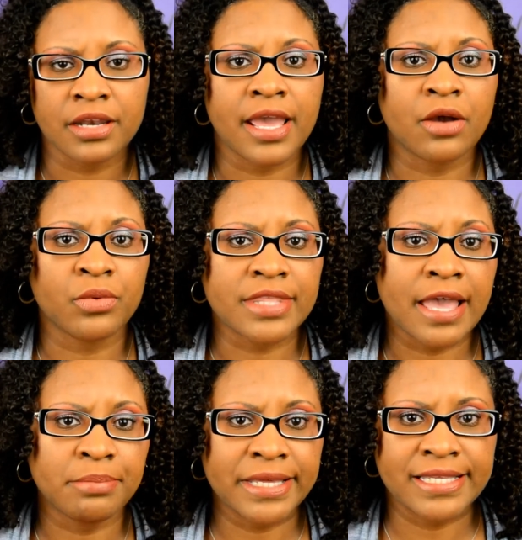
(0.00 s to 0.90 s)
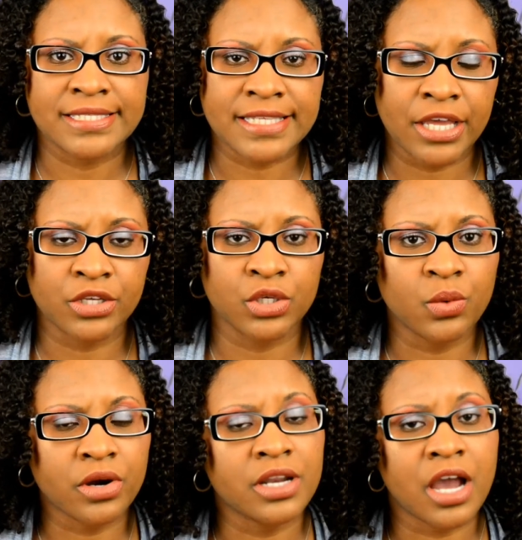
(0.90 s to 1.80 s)
Now, with that being said,
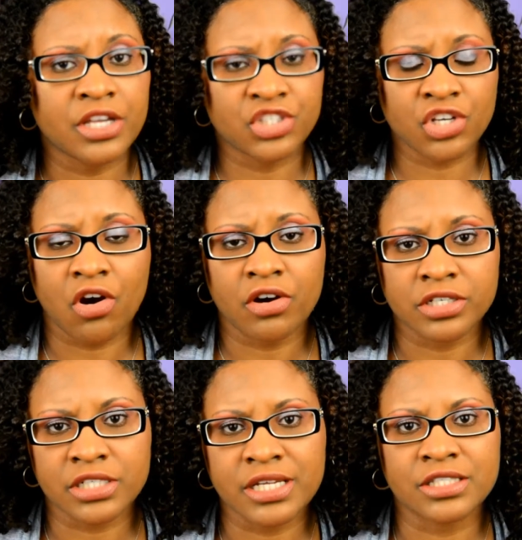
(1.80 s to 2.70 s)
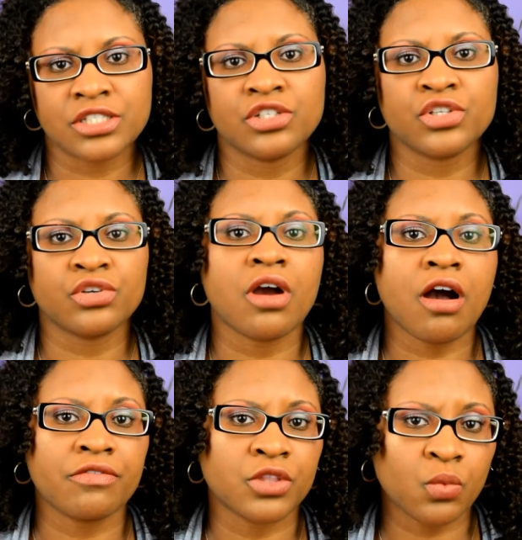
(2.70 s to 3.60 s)
you are not charged until you're
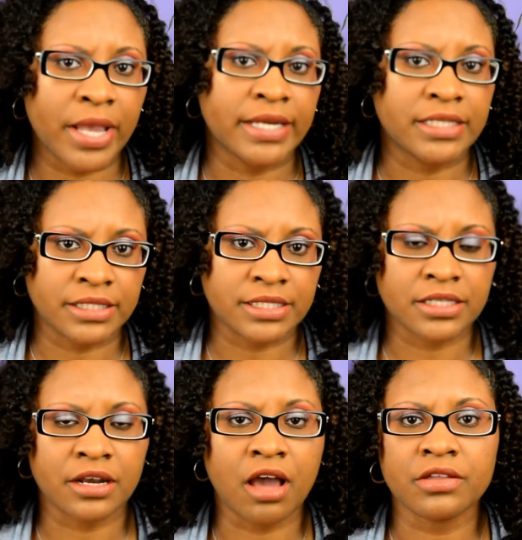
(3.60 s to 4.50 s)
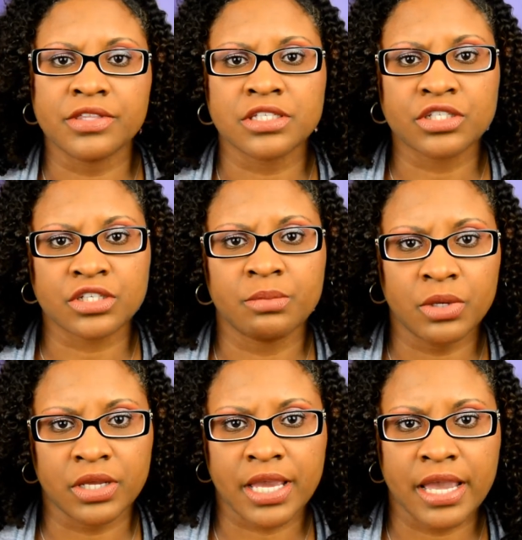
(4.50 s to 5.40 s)
off the waiting list, and all of this is
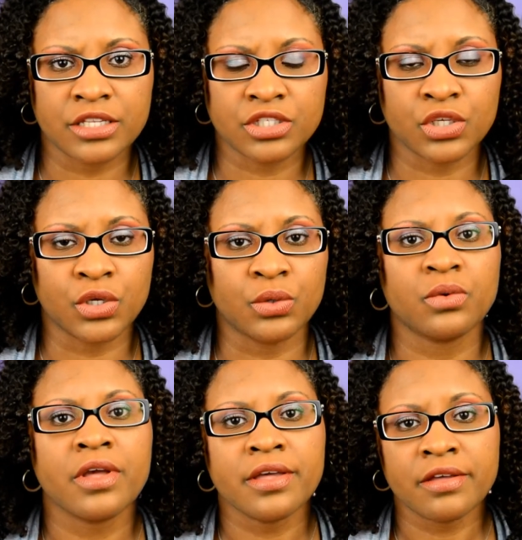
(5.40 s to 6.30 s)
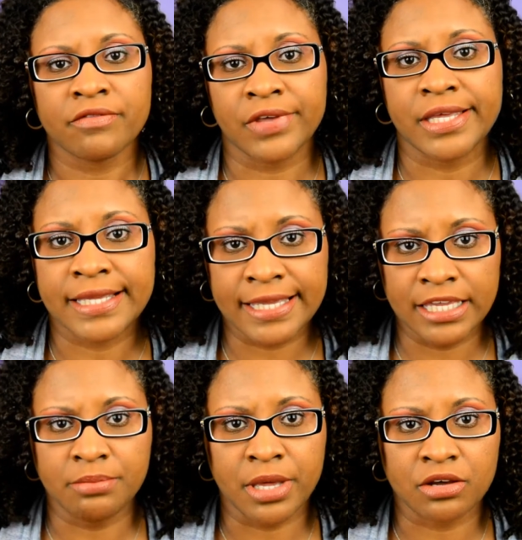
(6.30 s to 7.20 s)
communicated to you via
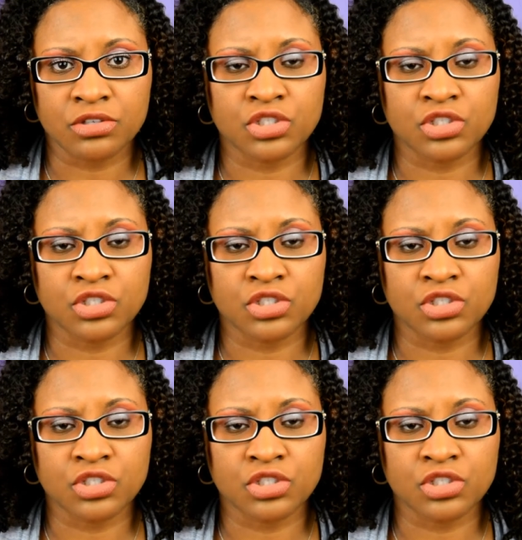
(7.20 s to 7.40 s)
email.